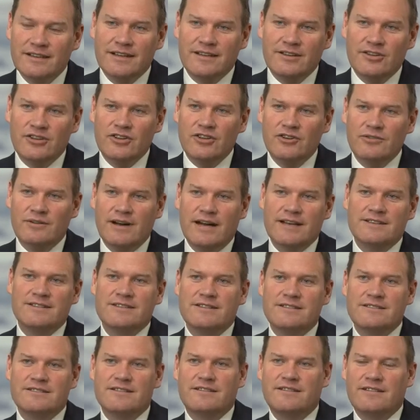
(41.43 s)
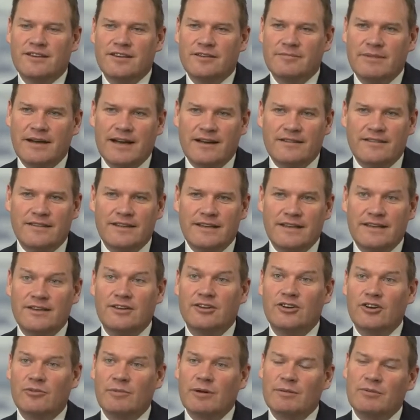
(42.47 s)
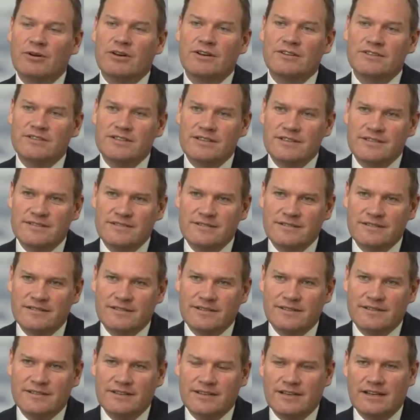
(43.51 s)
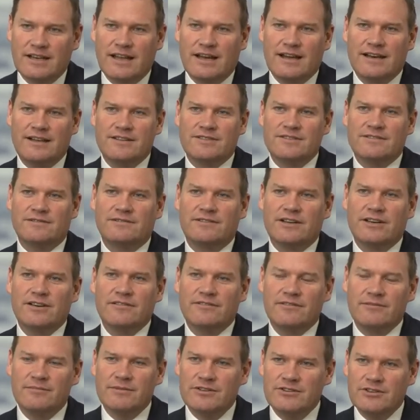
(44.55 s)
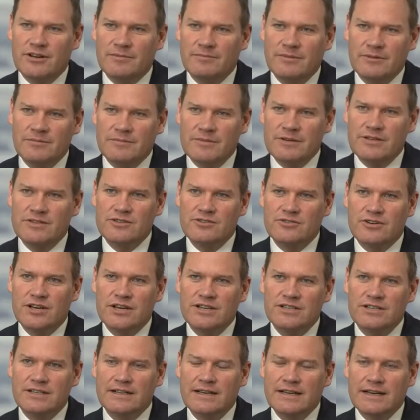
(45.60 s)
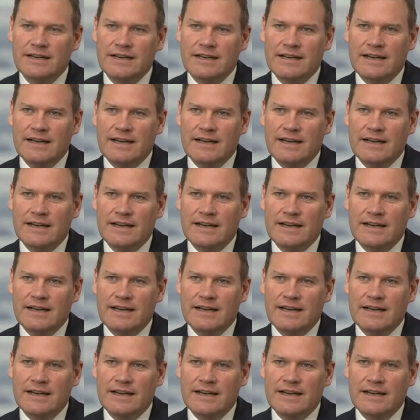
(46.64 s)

in the US is to think about the economic policies that are likely to flow from the Trump administration.